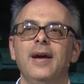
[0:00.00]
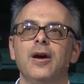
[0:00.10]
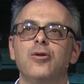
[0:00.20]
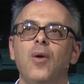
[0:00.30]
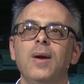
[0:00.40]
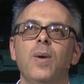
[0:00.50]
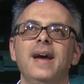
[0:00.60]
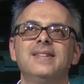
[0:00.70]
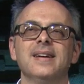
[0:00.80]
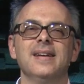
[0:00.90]
a great
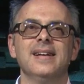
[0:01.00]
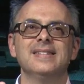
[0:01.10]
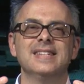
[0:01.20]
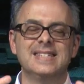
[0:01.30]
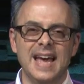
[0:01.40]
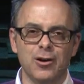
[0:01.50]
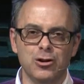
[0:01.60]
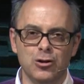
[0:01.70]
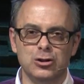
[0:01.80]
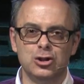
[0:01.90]
way to, to tell
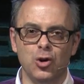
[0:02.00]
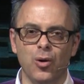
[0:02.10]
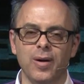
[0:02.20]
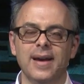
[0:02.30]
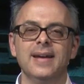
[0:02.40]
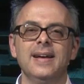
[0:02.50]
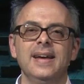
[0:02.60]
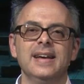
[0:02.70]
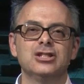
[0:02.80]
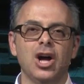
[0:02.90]
your story
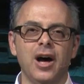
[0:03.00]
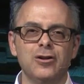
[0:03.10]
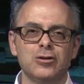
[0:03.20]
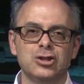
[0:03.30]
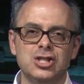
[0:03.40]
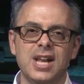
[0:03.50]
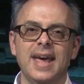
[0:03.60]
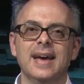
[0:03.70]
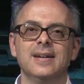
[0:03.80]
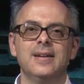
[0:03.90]
is to
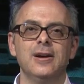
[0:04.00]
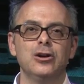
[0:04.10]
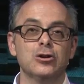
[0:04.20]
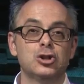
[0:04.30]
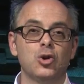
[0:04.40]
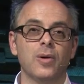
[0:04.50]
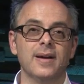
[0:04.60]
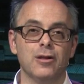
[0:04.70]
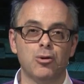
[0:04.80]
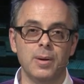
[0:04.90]
understand your
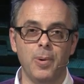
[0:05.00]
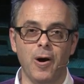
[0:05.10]
story in three